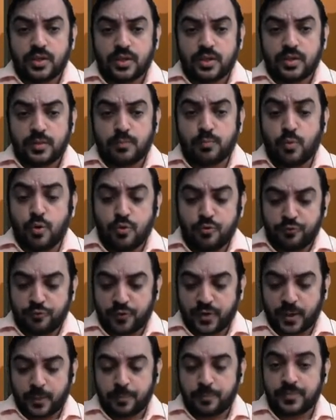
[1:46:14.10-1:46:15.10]
move
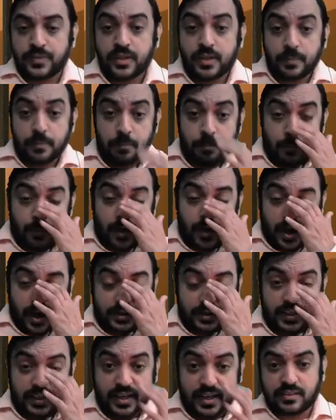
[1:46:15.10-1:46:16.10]
from
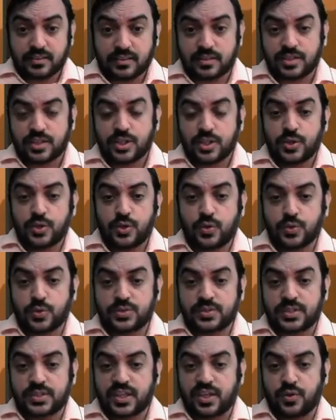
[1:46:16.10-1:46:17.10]
market to
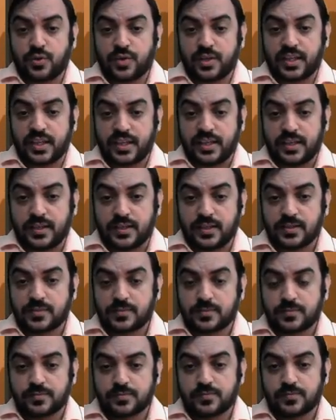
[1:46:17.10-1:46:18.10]
security,
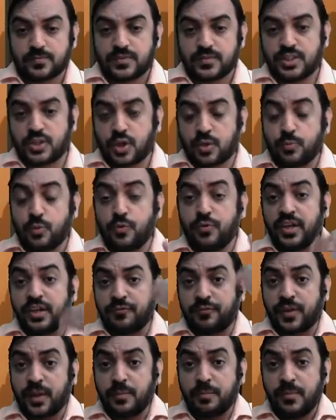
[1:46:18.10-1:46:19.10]
you're moving
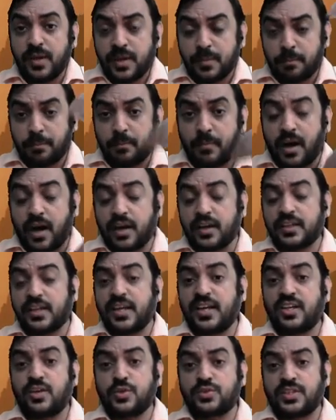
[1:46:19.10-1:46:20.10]
from
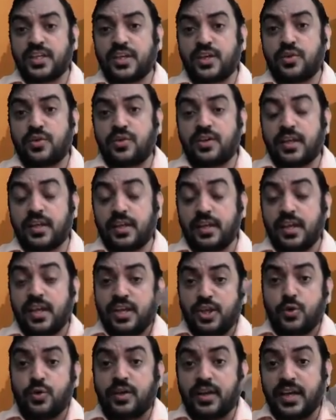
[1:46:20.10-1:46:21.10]
market to security.
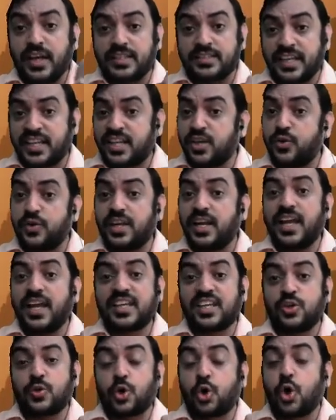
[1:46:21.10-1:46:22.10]
You treat security like
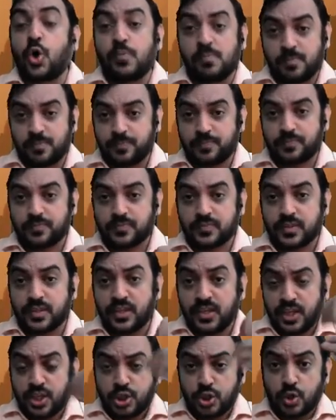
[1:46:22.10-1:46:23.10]
your home.
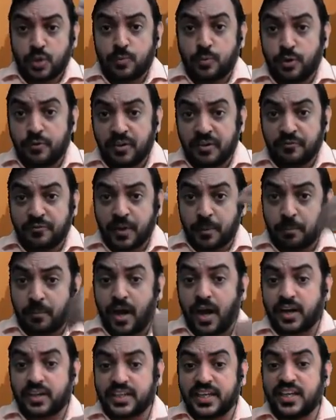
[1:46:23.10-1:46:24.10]
You're moving from
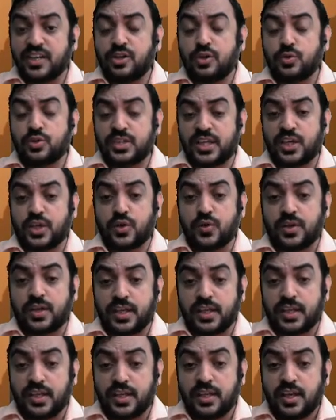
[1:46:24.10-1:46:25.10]
market to
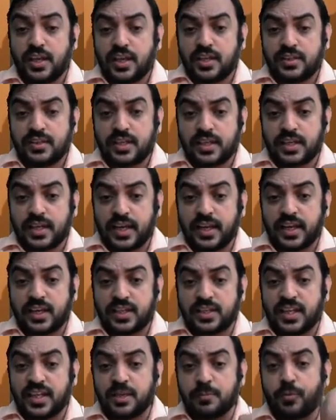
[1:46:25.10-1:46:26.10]
security. The
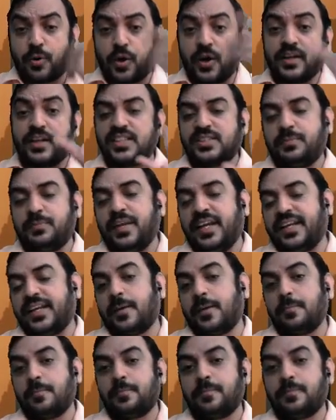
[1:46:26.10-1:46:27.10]
connecting point is beta
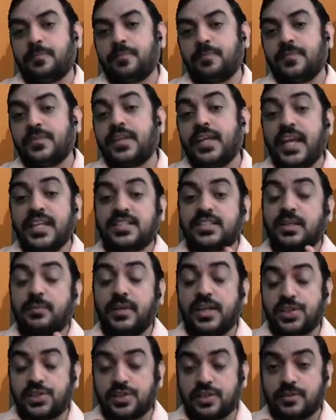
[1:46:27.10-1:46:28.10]

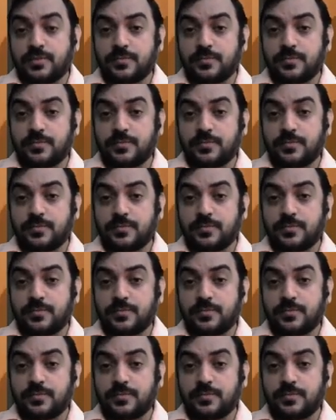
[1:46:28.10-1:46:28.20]
estimation.